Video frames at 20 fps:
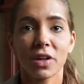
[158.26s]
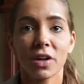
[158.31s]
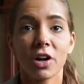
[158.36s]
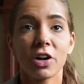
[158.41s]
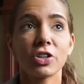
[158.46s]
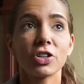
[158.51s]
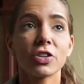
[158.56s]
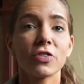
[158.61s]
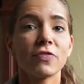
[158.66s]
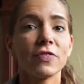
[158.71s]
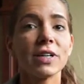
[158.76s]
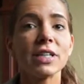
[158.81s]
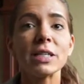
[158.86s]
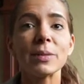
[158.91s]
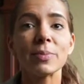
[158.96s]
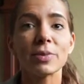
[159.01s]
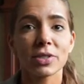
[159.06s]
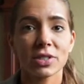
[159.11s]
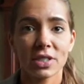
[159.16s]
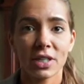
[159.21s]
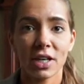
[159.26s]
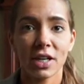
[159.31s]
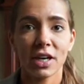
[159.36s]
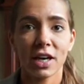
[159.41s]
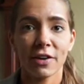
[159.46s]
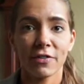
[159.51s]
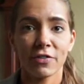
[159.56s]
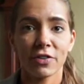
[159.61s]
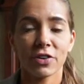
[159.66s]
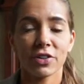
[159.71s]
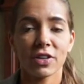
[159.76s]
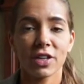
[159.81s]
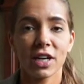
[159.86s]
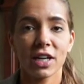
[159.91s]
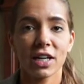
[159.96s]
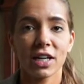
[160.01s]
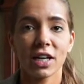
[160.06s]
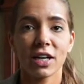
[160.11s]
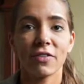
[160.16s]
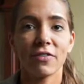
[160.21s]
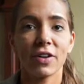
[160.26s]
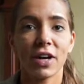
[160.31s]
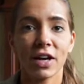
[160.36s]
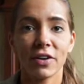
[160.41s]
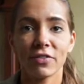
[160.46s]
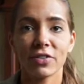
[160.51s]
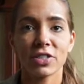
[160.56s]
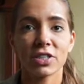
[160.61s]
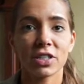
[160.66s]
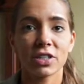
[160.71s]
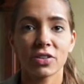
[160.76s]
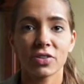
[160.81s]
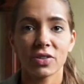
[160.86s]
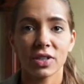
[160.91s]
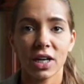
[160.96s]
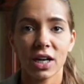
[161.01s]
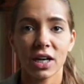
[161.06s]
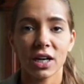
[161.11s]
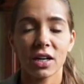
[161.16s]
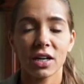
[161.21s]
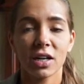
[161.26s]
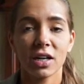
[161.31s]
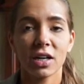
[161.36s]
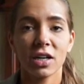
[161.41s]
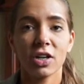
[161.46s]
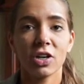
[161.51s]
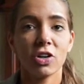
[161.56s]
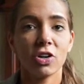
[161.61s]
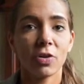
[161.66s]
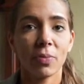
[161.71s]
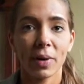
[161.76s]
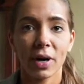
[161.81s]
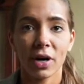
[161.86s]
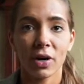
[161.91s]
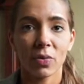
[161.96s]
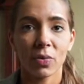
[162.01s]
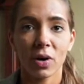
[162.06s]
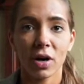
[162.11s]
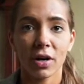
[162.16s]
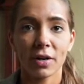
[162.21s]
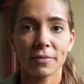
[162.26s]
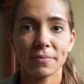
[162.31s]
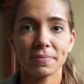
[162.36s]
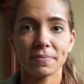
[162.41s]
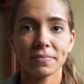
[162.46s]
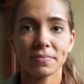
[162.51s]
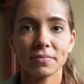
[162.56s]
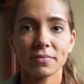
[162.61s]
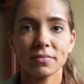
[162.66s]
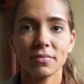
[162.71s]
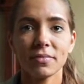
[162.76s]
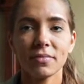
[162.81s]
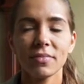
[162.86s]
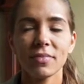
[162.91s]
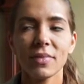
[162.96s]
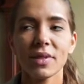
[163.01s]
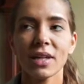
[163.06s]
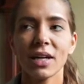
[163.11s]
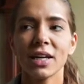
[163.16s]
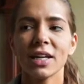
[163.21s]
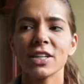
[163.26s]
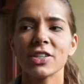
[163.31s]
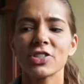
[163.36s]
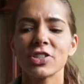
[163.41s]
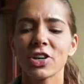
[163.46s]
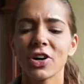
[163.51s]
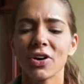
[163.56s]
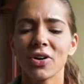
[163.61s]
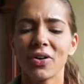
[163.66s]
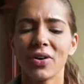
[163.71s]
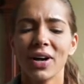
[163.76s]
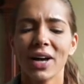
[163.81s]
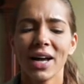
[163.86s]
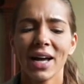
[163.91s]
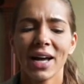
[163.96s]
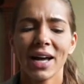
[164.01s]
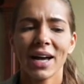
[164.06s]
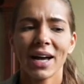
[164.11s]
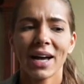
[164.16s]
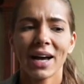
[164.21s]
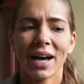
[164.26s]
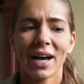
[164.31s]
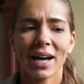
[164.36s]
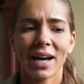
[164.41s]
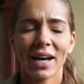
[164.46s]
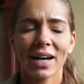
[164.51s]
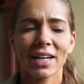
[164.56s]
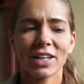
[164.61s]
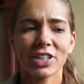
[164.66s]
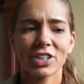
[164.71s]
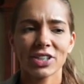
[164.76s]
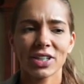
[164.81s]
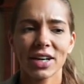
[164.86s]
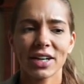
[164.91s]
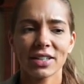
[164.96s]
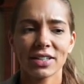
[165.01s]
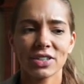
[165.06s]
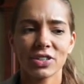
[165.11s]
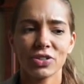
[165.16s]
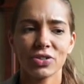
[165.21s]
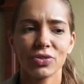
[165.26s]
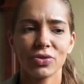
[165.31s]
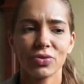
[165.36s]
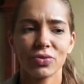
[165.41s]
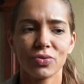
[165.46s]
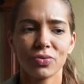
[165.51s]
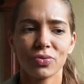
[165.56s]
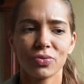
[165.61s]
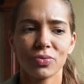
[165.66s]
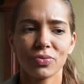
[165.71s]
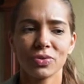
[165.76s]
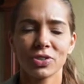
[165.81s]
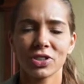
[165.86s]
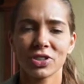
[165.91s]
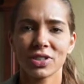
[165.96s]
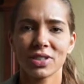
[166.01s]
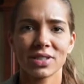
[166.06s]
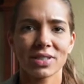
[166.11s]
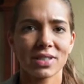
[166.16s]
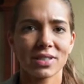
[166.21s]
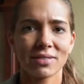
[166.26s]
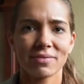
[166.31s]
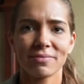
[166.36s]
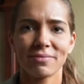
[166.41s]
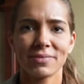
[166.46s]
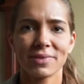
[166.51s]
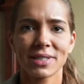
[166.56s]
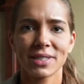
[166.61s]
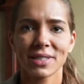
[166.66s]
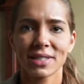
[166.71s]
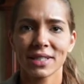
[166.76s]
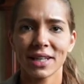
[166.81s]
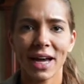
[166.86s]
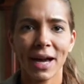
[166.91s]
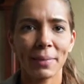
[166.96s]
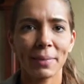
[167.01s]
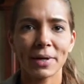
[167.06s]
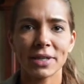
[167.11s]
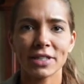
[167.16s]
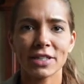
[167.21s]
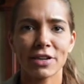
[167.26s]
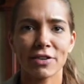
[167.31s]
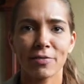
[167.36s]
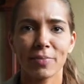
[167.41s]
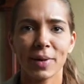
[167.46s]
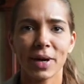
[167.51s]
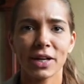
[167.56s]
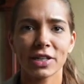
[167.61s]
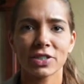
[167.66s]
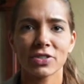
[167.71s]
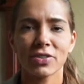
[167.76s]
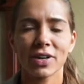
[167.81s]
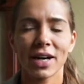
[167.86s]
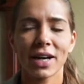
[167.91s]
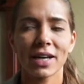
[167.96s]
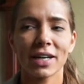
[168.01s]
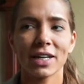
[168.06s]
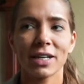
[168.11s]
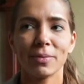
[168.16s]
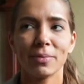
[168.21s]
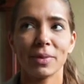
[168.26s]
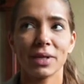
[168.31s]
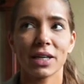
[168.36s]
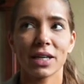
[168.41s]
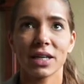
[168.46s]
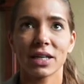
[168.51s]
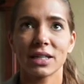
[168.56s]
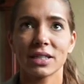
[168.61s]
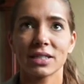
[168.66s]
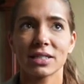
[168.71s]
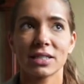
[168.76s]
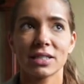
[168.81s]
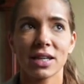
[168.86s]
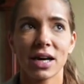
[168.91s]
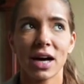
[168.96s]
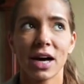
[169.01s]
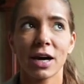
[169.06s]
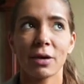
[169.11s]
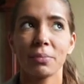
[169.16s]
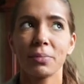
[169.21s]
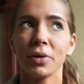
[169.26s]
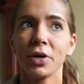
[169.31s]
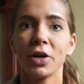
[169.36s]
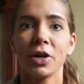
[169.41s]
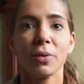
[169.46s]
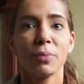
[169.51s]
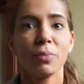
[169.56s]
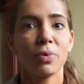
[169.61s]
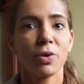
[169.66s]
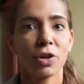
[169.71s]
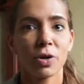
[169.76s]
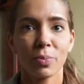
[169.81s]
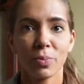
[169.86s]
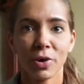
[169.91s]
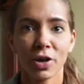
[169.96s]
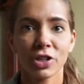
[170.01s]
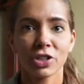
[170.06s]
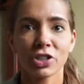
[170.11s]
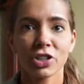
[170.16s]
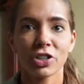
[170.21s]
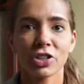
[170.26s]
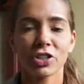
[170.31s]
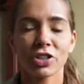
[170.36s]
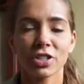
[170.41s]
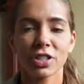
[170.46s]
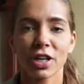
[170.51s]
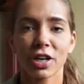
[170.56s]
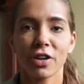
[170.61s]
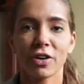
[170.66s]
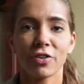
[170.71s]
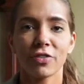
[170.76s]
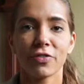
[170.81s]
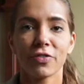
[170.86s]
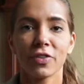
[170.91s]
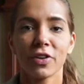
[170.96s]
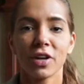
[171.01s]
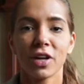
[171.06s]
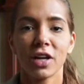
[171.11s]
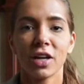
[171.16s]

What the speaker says: 150% effort that I give every single day, no matter what. And so I kind of just had to just slap myself back to reality and be like, stop putting pressure on yourself